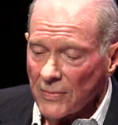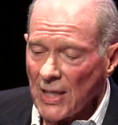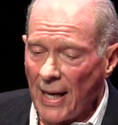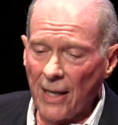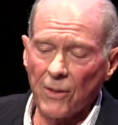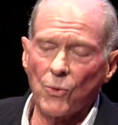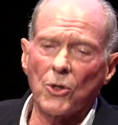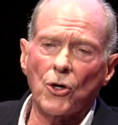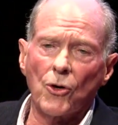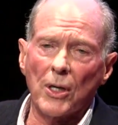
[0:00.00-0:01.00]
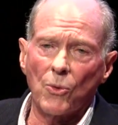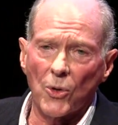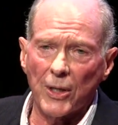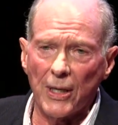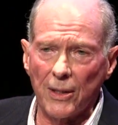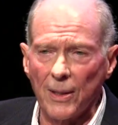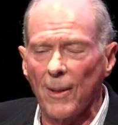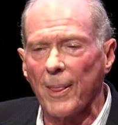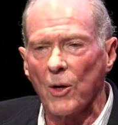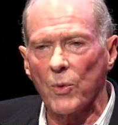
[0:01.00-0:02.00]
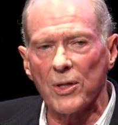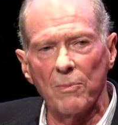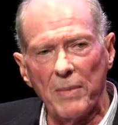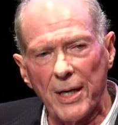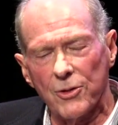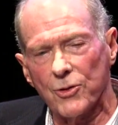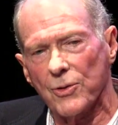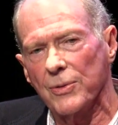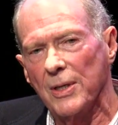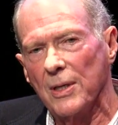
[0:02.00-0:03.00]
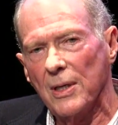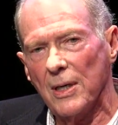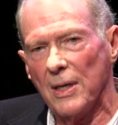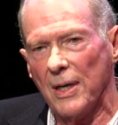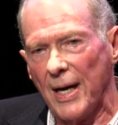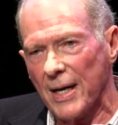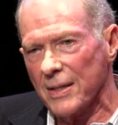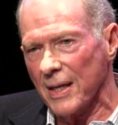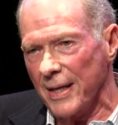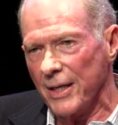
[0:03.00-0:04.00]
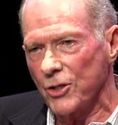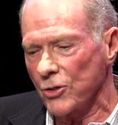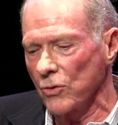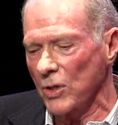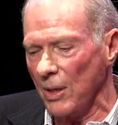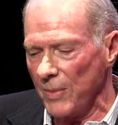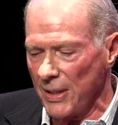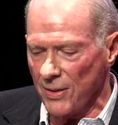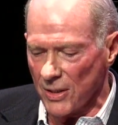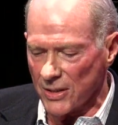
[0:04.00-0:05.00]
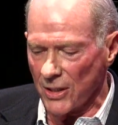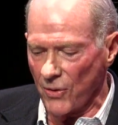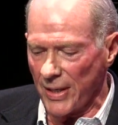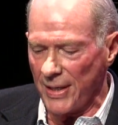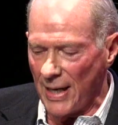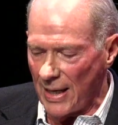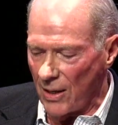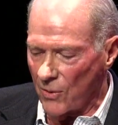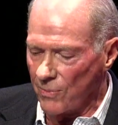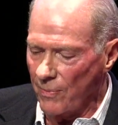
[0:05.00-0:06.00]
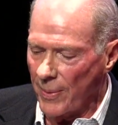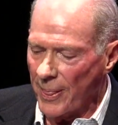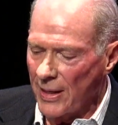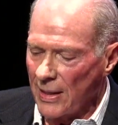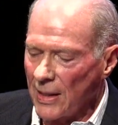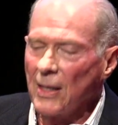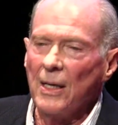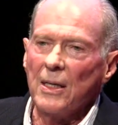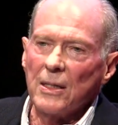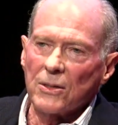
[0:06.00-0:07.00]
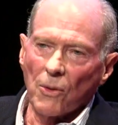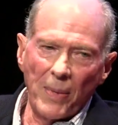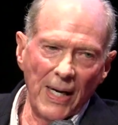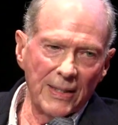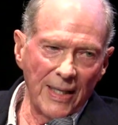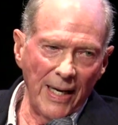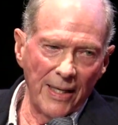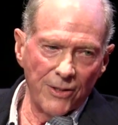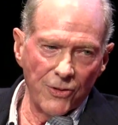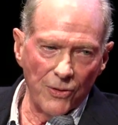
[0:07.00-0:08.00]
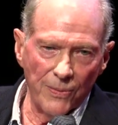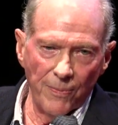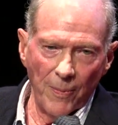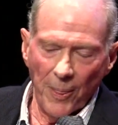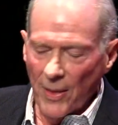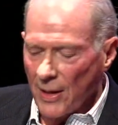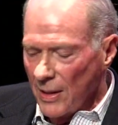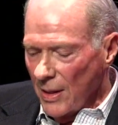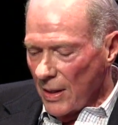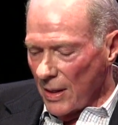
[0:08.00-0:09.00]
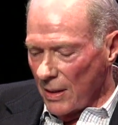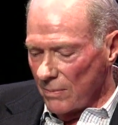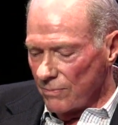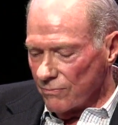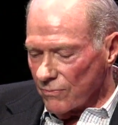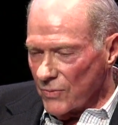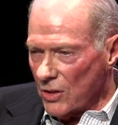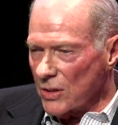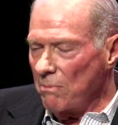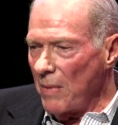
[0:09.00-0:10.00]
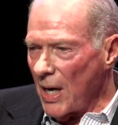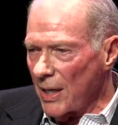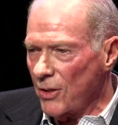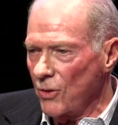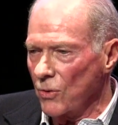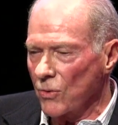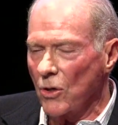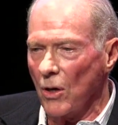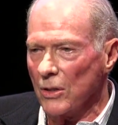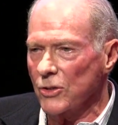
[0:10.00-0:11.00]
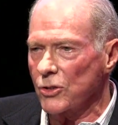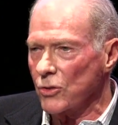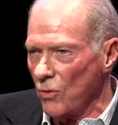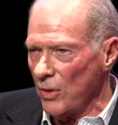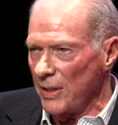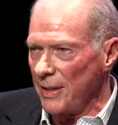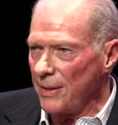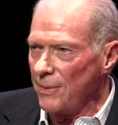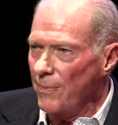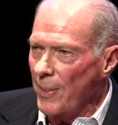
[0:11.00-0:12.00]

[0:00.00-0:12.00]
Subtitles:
And we're currently working with a major athletic shoe company in this area now. So back to cancer. There's a molecule called sorlin,